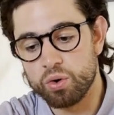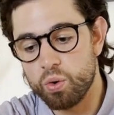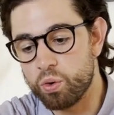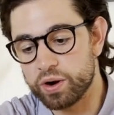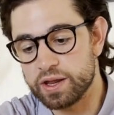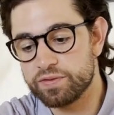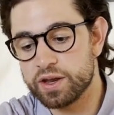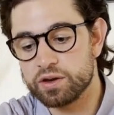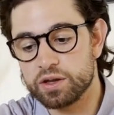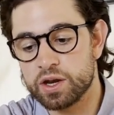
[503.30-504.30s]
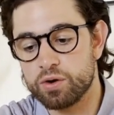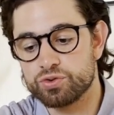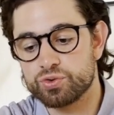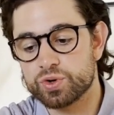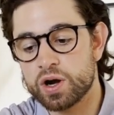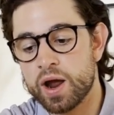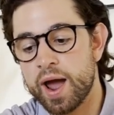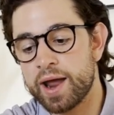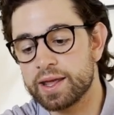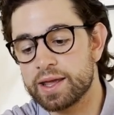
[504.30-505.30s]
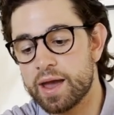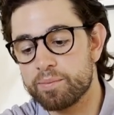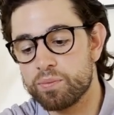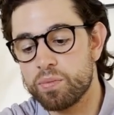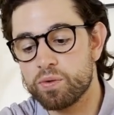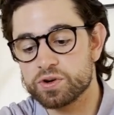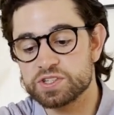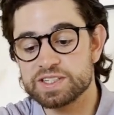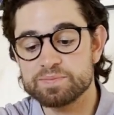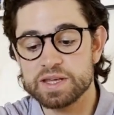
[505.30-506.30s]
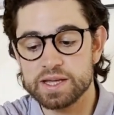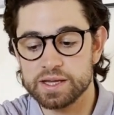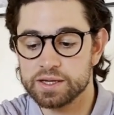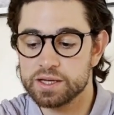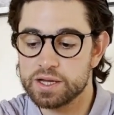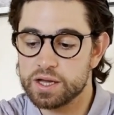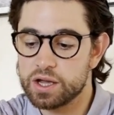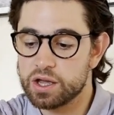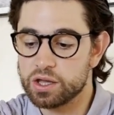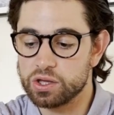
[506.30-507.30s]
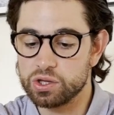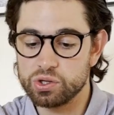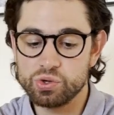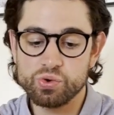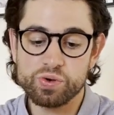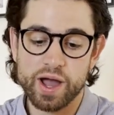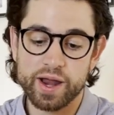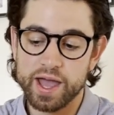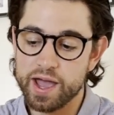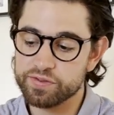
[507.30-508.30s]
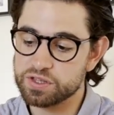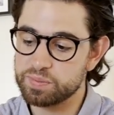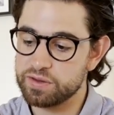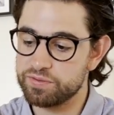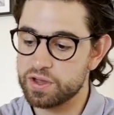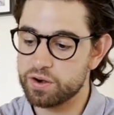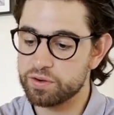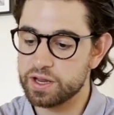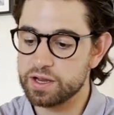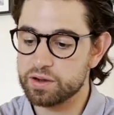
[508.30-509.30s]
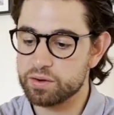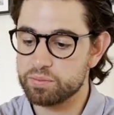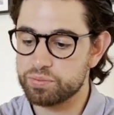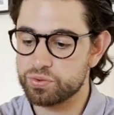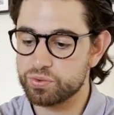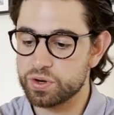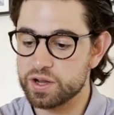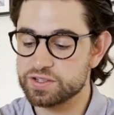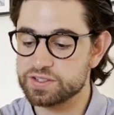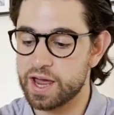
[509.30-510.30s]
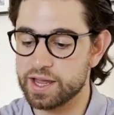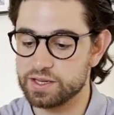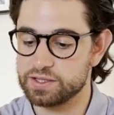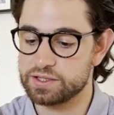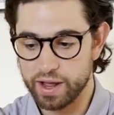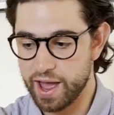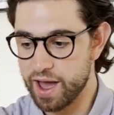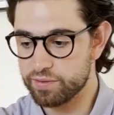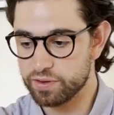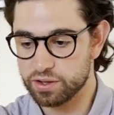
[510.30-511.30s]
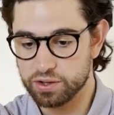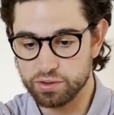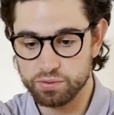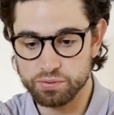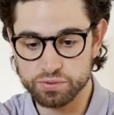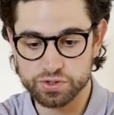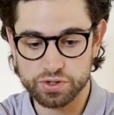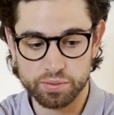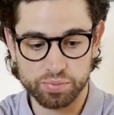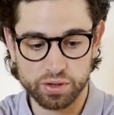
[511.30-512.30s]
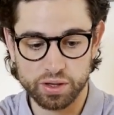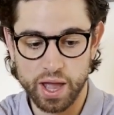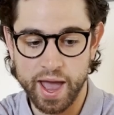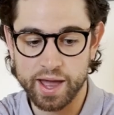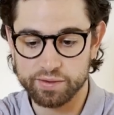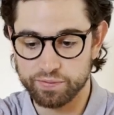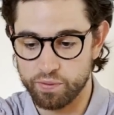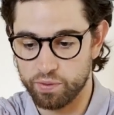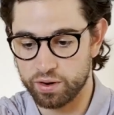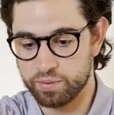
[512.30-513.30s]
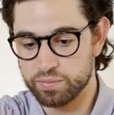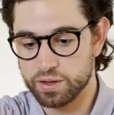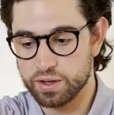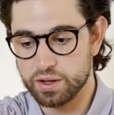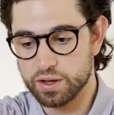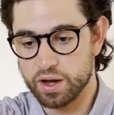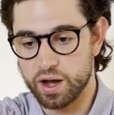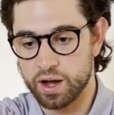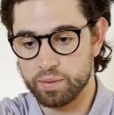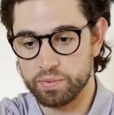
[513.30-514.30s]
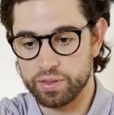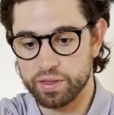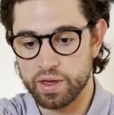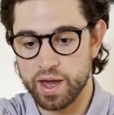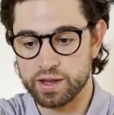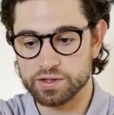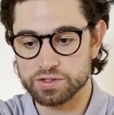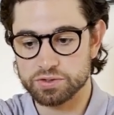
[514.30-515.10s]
or even, you know, try to get more speed, you kind of have to be very precise. Have a huge platform that is